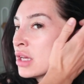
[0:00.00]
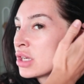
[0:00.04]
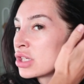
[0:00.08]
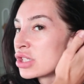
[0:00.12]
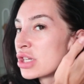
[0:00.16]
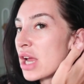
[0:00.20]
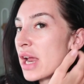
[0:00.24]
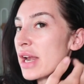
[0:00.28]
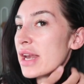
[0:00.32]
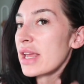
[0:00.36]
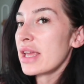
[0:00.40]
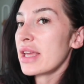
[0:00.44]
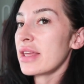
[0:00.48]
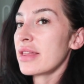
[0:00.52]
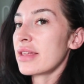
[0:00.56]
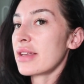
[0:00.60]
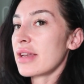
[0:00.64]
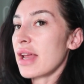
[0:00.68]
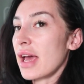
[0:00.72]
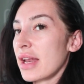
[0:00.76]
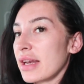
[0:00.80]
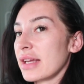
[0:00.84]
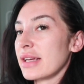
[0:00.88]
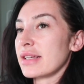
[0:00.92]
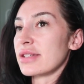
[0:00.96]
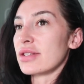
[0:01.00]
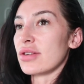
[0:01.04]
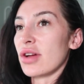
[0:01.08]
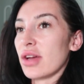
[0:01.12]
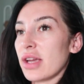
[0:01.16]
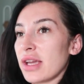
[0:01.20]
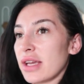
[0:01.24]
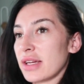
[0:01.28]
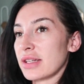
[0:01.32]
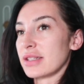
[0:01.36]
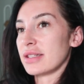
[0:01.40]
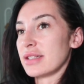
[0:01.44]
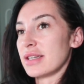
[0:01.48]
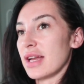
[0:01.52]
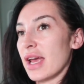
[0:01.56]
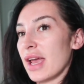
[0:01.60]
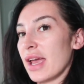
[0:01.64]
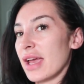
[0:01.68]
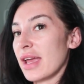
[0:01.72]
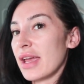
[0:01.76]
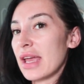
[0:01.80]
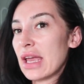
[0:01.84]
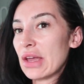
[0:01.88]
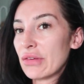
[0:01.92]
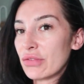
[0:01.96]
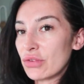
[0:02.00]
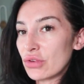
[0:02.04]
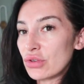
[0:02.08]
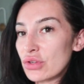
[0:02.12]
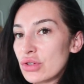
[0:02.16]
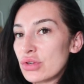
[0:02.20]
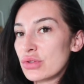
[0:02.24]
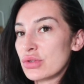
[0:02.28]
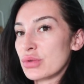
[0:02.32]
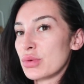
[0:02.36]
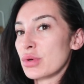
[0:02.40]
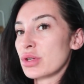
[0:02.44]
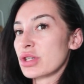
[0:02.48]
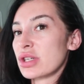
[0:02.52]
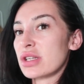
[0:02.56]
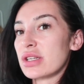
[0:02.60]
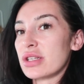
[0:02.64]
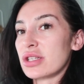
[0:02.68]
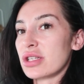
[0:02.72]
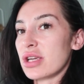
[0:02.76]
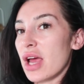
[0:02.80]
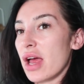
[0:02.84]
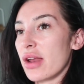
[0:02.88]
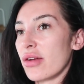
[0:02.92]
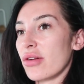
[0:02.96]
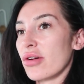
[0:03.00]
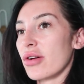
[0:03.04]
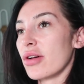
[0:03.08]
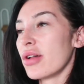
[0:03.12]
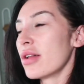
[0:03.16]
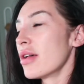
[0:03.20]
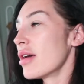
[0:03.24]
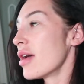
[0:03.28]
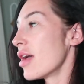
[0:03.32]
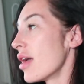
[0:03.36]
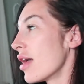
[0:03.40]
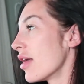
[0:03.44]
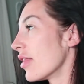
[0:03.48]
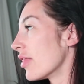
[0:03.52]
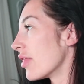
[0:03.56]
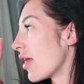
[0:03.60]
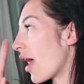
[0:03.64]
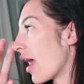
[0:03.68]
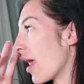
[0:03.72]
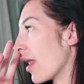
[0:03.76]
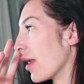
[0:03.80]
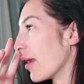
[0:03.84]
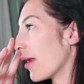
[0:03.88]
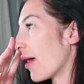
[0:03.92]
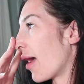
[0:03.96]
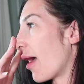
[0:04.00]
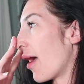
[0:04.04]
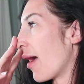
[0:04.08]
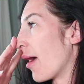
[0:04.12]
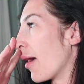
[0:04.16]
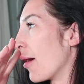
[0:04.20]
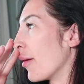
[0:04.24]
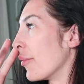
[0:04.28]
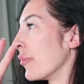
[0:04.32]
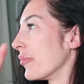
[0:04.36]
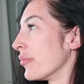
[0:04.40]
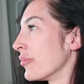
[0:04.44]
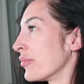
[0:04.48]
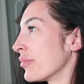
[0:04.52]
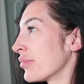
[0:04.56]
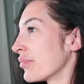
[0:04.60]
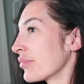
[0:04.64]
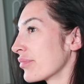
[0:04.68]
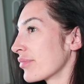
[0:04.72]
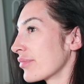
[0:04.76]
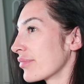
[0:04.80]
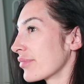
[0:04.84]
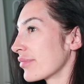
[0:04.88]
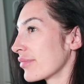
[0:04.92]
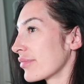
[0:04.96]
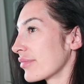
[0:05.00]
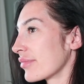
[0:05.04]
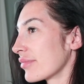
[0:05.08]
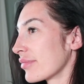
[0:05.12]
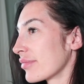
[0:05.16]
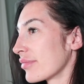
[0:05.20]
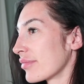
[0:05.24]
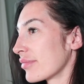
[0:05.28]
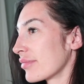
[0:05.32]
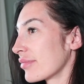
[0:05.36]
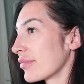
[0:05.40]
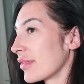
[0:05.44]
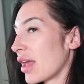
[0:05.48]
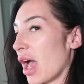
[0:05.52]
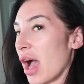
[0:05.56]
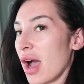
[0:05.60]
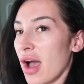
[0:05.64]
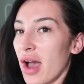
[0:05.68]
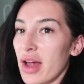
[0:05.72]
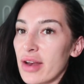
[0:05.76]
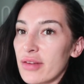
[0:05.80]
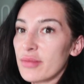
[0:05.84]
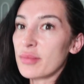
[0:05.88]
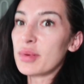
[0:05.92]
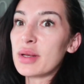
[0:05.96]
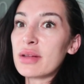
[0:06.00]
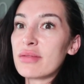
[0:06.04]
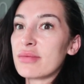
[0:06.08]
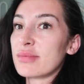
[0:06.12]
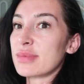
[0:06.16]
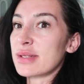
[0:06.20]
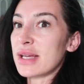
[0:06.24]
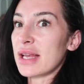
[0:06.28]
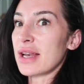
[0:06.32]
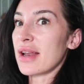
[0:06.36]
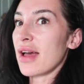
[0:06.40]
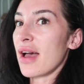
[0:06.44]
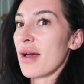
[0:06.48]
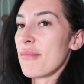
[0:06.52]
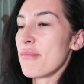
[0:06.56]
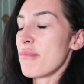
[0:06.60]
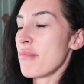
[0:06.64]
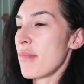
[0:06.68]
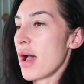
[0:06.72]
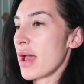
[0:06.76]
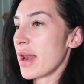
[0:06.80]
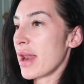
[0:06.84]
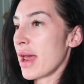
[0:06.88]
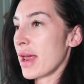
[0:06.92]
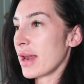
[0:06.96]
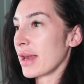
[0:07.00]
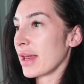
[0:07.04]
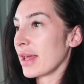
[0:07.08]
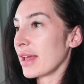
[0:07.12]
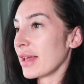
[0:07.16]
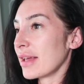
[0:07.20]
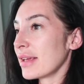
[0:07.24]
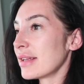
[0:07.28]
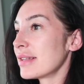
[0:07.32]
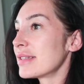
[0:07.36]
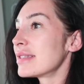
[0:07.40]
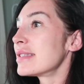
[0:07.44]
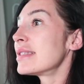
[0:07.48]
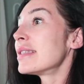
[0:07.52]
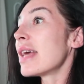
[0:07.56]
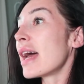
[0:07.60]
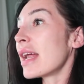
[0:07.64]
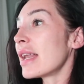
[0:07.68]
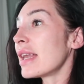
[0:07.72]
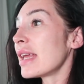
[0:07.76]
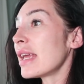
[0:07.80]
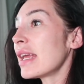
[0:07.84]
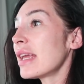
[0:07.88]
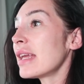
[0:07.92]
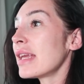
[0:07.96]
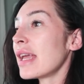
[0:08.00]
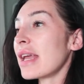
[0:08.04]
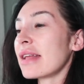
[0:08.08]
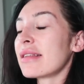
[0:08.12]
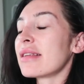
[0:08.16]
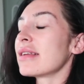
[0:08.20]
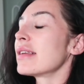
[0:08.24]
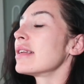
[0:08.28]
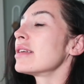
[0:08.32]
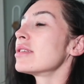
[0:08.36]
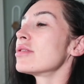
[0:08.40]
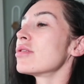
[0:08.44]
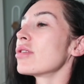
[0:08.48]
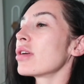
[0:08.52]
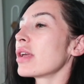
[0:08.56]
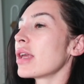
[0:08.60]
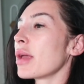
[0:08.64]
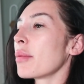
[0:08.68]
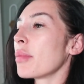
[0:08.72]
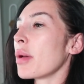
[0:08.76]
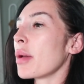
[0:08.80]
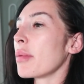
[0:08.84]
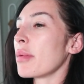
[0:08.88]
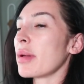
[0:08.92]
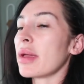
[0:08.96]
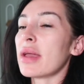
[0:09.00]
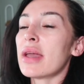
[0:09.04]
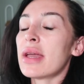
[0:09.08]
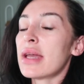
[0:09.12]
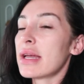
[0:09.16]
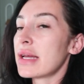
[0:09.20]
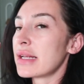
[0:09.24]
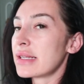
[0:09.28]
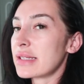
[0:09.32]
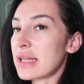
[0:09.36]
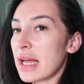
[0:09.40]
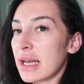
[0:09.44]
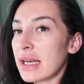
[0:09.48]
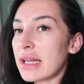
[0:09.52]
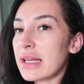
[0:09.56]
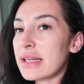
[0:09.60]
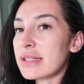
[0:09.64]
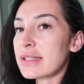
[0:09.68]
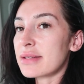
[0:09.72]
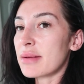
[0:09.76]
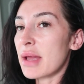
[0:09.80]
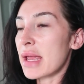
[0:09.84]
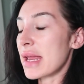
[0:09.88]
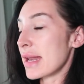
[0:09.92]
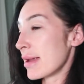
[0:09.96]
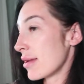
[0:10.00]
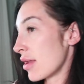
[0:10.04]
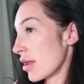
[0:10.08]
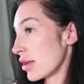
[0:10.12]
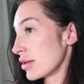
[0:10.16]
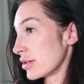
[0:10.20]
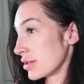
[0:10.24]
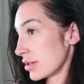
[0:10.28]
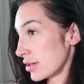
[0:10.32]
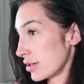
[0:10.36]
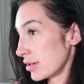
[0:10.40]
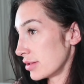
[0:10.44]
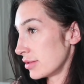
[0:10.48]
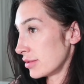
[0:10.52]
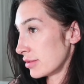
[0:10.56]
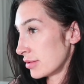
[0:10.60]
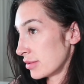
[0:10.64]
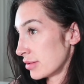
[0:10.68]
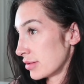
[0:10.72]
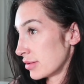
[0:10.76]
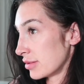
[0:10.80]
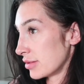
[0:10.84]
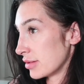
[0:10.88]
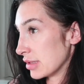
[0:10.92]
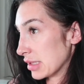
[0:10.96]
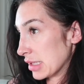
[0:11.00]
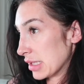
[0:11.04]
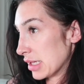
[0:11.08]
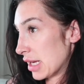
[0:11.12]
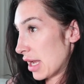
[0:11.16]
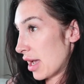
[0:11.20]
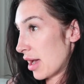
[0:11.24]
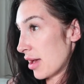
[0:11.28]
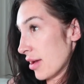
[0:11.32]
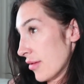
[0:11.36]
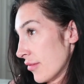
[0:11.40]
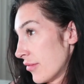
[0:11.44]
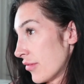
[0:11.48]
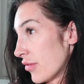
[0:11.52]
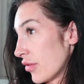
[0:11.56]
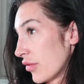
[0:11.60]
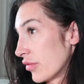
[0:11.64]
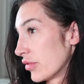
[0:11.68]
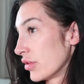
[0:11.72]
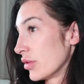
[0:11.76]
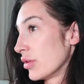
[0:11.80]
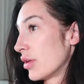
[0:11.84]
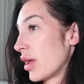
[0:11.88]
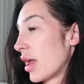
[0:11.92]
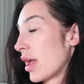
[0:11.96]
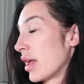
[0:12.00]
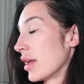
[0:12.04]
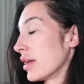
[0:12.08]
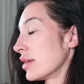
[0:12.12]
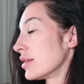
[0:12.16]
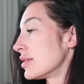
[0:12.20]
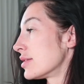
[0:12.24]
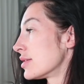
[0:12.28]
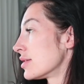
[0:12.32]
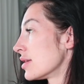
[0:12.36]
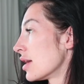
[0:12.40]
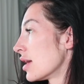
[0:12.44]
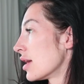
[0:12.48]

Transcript: jenny the nanny is not here today if you're new to watching this channel then um I can't even believe I'm saying my nanny. Daddy? Yeah, daddy's not here, baby. Daddy's in London, yeah, for a few days.